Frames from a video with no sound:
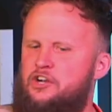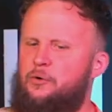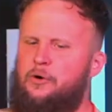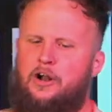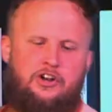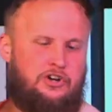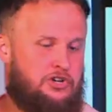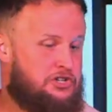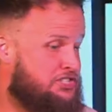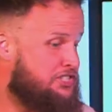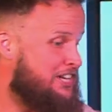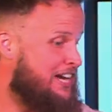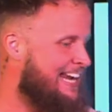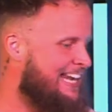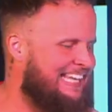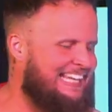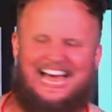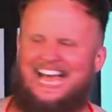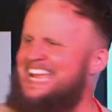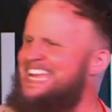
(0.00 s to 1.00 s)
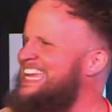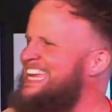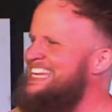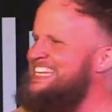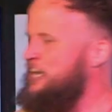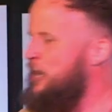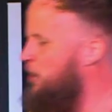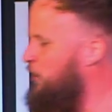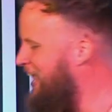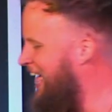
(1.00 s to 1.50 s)
don't understand, like
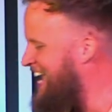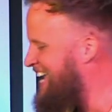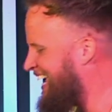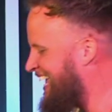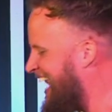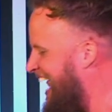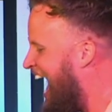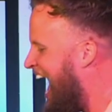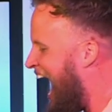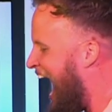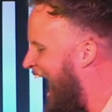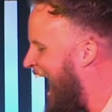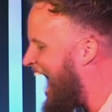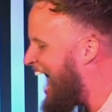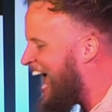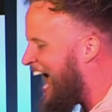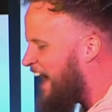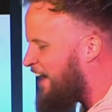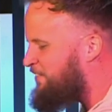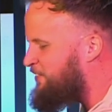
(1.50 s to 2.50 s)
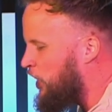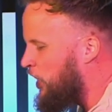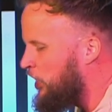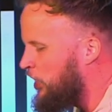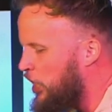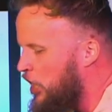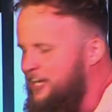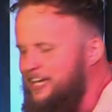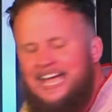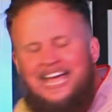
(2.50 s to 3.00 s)
it, don't like it. I have to
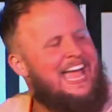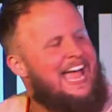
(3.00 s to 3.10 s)
look